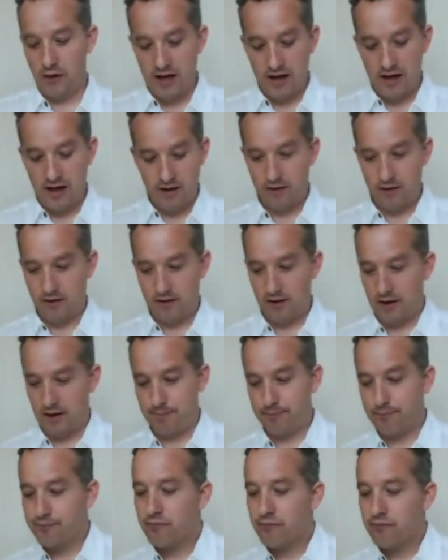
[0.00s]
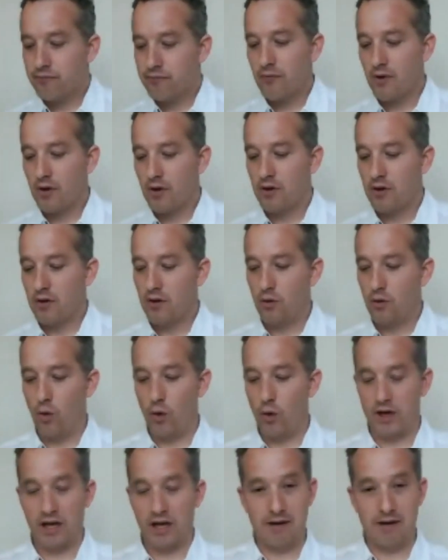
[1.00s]
So here's
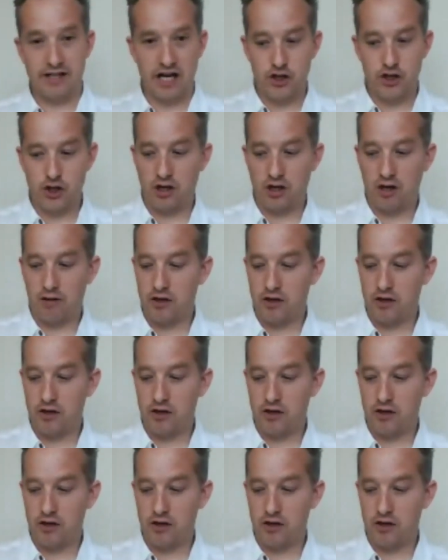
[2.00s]
walking meditation.